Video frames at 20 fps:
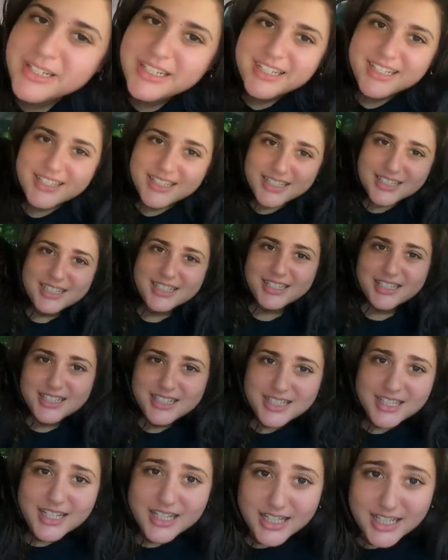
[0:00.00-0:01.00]

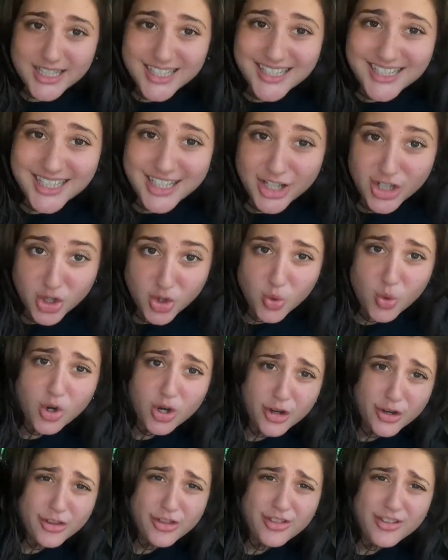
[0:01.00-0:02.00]
minutes
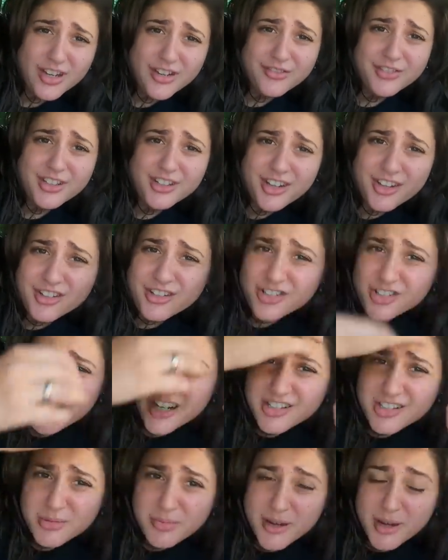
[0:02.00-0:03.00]
north of another
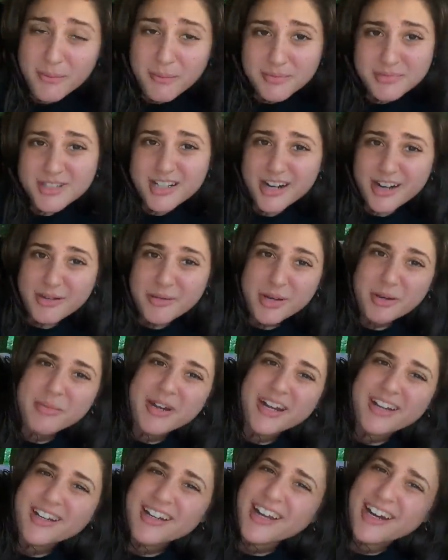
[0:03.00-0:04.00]
trout spot. I'm sorry about
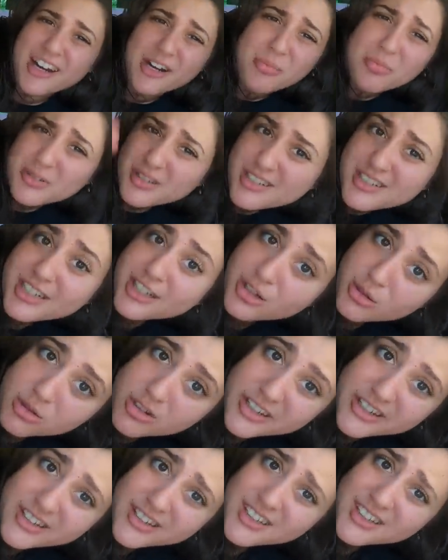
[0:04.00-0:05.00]
my hair, please
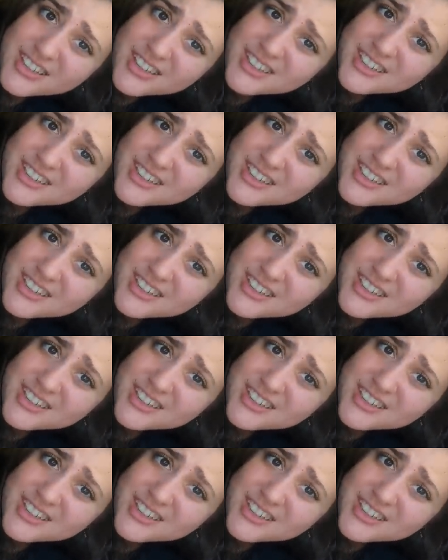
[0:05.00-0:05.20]
ignore it.